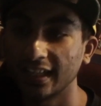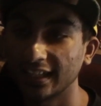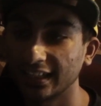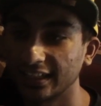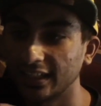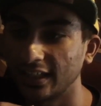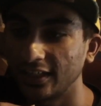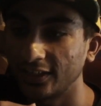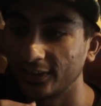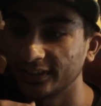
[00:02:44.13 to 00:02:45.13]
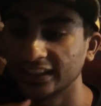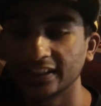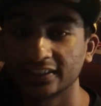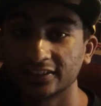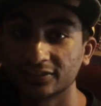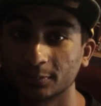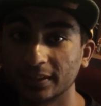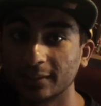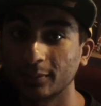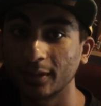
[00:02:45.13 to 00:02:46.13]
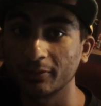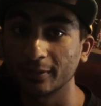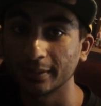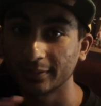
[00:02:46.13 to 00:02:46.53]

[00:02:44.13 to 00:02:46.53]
And yeah, this will be like part one.